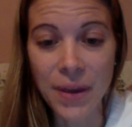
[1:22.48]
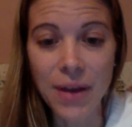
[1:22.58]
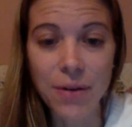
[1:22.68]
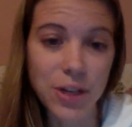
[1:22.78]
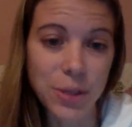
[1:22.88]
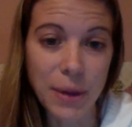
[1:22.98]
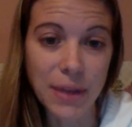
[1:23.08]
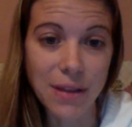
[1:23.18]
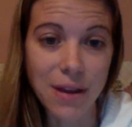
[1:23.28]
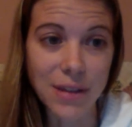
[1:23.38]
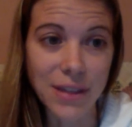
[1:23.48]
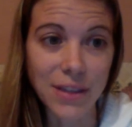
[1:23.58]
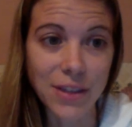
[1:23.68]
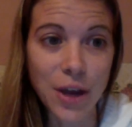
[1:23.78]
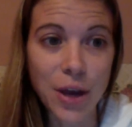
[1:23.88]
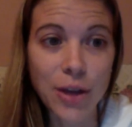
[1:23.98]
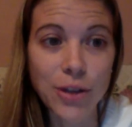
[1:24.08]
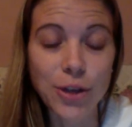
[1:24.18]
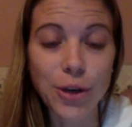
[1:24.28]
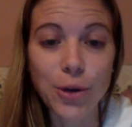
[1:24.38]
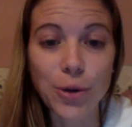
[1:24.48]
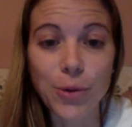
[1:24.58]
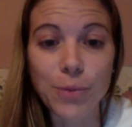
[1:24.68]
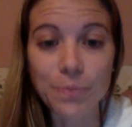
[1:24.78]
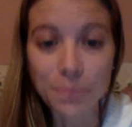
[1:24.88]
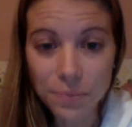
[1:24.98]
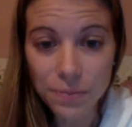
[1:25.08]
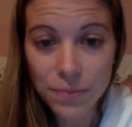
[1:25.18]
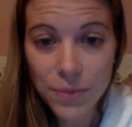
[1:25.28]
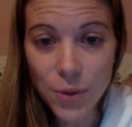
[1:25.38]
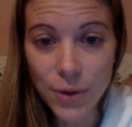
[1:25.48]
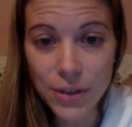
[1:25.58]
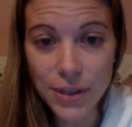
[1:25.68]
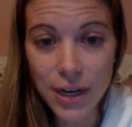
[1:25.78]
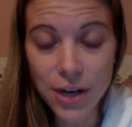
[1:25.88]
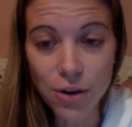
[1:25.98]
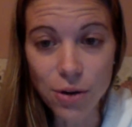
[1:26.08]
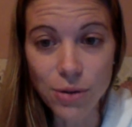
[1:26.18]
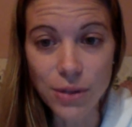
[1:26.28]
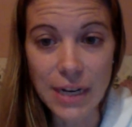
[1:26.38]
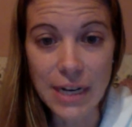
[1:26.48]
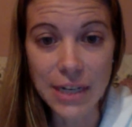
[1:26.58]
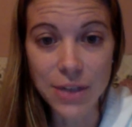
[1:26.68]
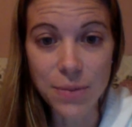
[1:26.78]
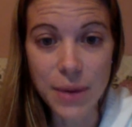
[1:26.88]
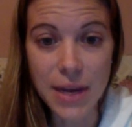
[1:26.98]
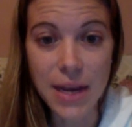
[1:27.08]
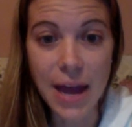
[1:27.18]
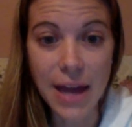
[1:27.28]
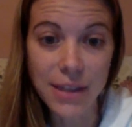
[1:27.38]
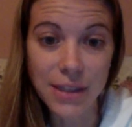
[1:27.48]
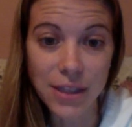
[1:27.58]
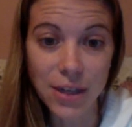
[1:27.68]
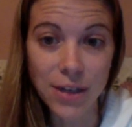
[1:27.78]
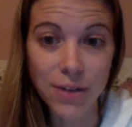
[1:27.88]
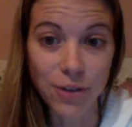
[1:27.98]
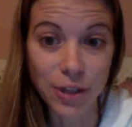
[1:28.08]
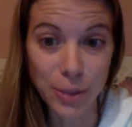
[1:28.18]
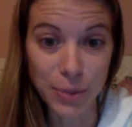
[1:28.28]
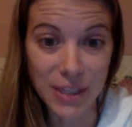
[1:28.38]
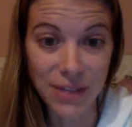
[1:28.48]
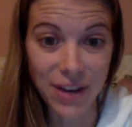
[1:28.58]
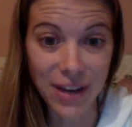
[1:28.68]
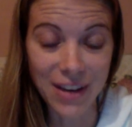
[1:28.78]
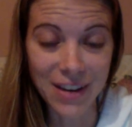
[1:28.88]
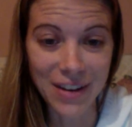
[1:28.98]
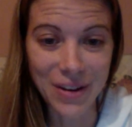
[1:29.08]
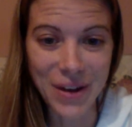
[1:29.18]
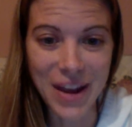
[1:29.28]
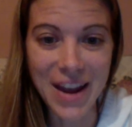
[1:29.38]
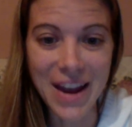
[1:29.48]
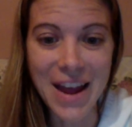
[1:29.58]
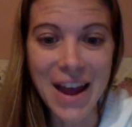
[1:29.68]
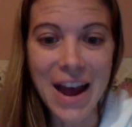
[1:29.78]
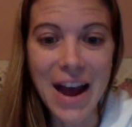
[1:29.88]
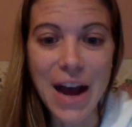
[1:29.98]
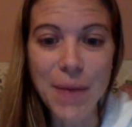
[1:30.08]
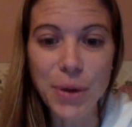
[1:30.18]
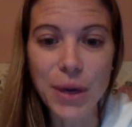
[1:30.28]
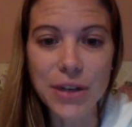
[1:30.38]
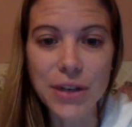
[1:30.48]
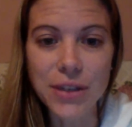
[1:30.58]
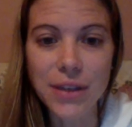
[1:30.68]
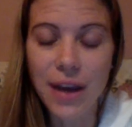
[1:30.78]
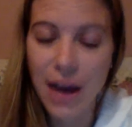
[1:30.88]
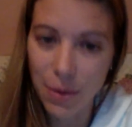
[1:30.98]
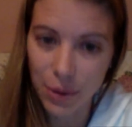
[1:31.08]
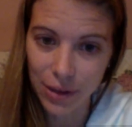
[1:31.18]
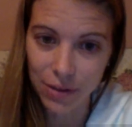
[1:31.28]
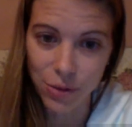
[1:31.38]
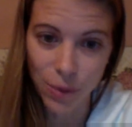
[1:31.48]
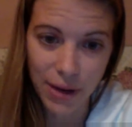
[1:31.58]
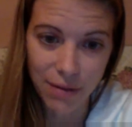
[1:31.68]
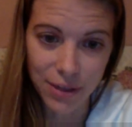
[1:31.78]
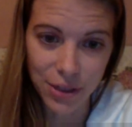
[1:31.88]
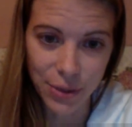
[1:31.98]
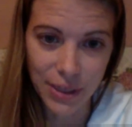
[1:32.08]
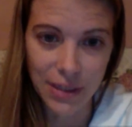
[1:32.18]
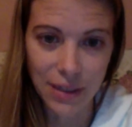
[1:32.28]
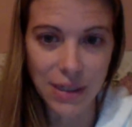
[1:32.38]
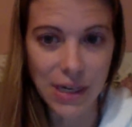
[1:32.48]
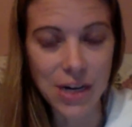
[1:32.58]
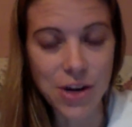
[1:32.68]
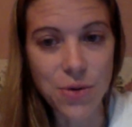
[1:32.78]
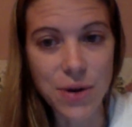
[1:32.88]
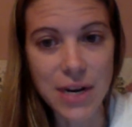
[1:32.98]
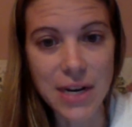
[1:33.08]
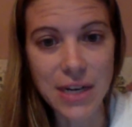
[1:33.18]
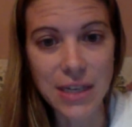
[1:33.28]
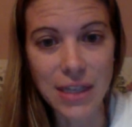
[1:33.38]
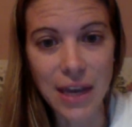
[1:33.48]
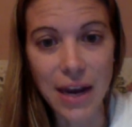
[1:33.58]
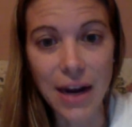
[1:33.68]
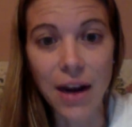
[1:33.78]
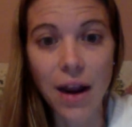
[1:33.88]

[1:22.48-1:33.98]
it just makes a lot of sense. So when you're setting your goals, they need to be S for specific, okay? You can't just say, I want to lose weight in 2016. You need to say,